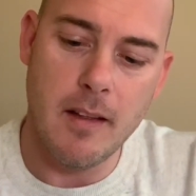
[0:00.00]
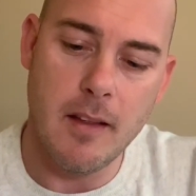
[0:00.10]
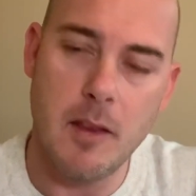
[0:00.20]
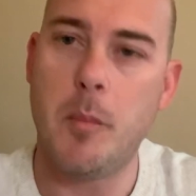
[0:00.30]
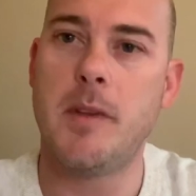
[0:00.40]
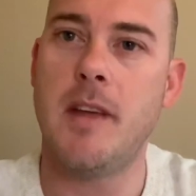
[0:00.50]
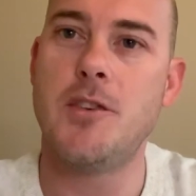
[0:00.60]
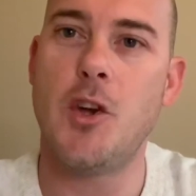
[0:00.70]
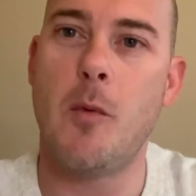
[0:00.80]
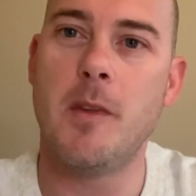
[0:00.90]
the
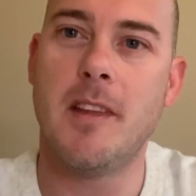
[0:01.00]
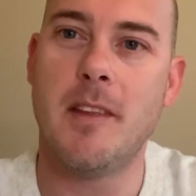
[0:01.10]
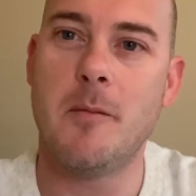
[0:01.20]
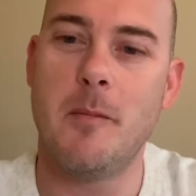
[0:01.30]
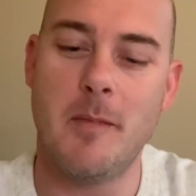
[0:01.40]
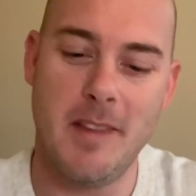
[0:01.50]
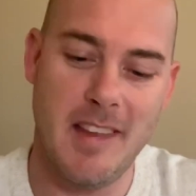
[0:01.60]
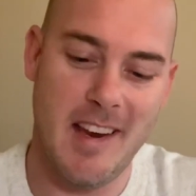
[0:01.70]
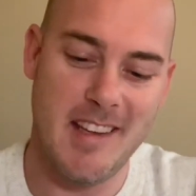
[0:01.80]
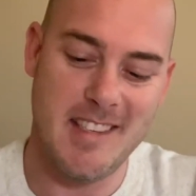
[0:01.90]
potentiometer,
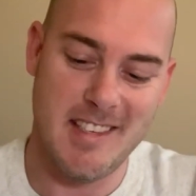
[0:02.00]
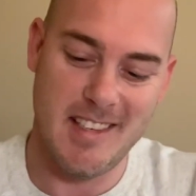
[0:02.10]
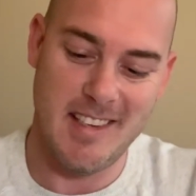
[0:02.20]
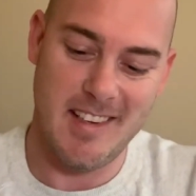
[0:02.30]
that it's